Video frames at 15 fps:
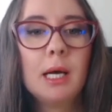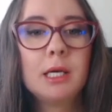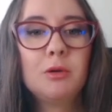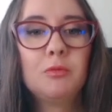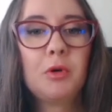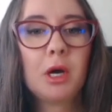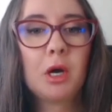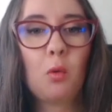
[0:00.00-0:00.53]

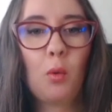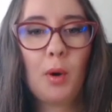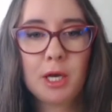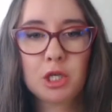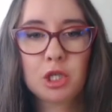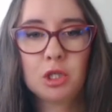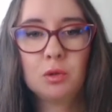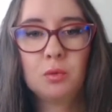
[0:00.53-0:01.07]
If a
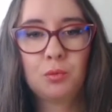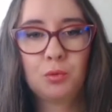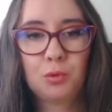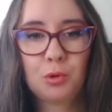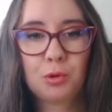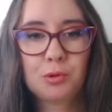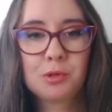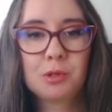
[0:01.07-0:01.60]
question
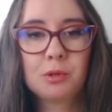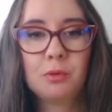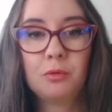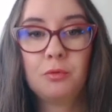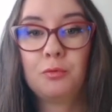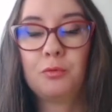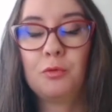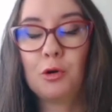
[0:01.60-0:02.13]
word,
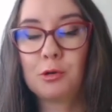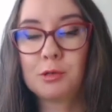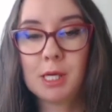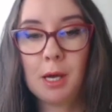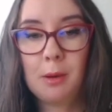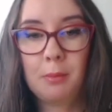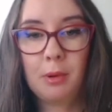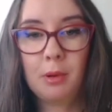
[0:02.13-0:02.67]
for
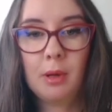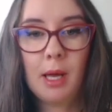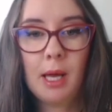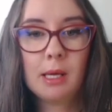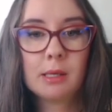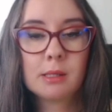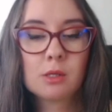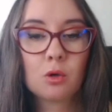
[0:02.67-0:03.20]
example,
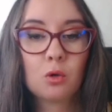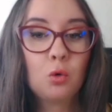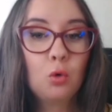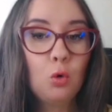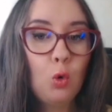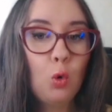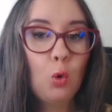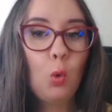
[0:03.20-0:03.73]
as
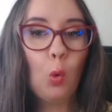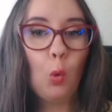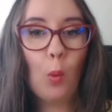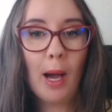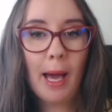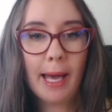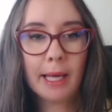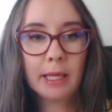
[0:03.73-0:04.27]
who,
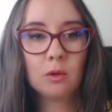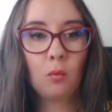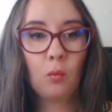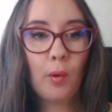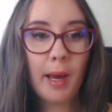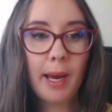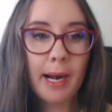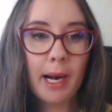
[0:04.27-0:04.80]
when,
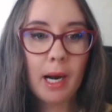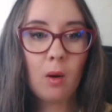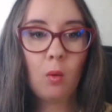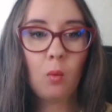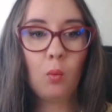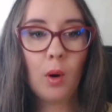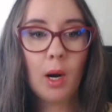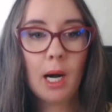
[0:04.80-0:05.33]
where,
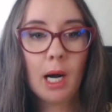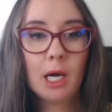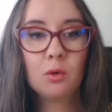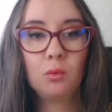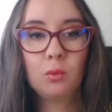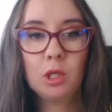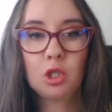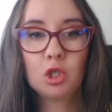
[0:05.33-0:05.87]
why,
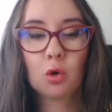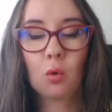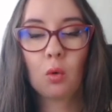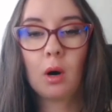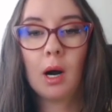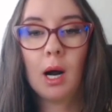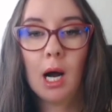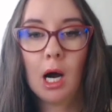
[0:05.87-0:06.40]
which, or
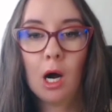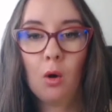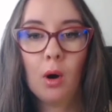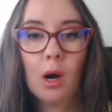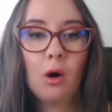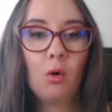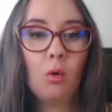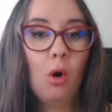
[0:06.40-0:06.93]
how
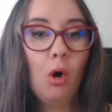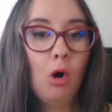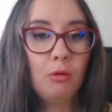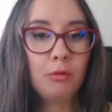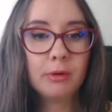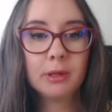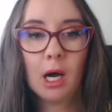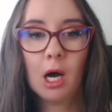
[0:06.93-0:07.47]

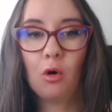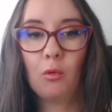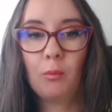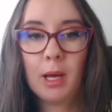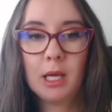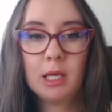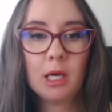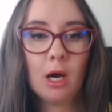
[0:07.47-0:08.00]
often, how
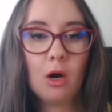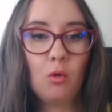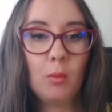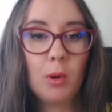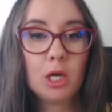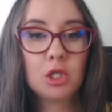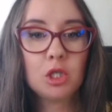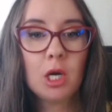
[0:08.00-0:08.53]
many, how
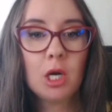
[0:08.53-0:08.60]
much,